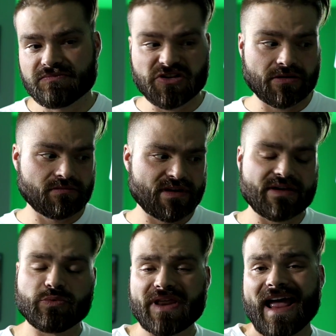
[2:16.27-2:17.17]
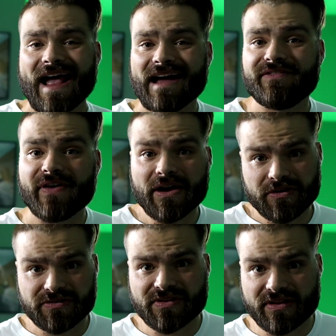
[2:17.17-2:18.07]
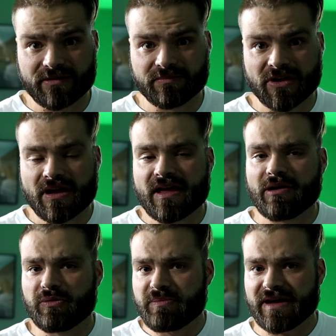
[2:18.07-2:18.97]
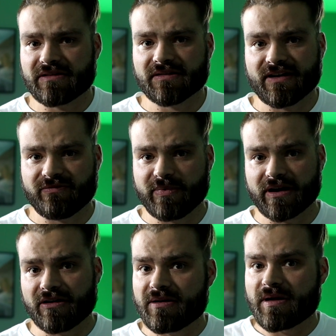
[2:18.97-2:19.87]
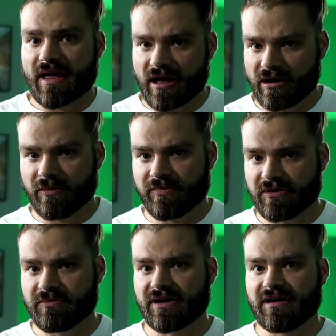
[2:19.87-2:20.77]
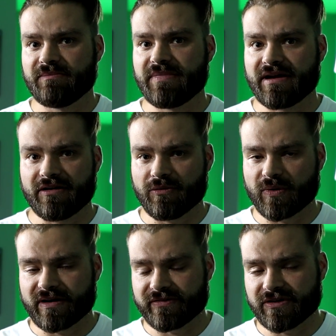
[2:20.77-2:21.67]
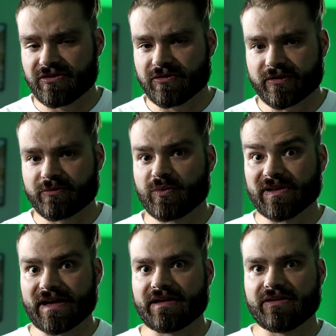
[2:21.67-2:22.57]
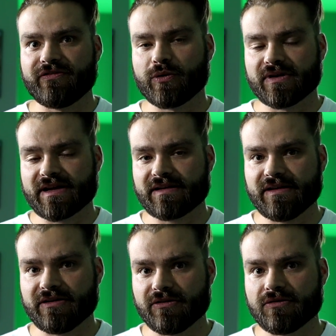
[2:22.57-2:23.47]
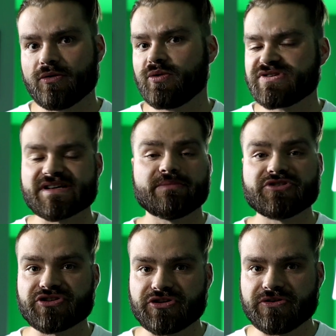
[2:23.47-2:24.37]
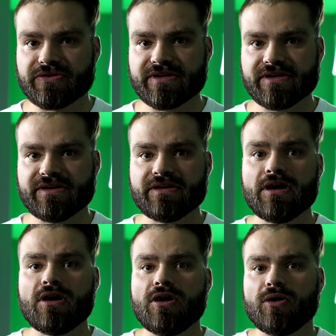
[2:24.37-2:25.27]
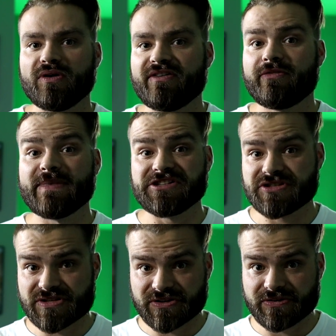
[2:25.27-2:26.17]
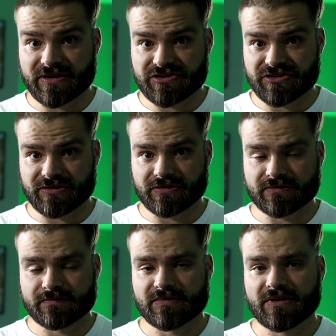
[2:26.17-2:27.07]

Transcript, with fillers: You know, it would add value to them. It would make their life better, help them become better at whatever they're doing related to Fortinet gear or cybersecurity or information security in general.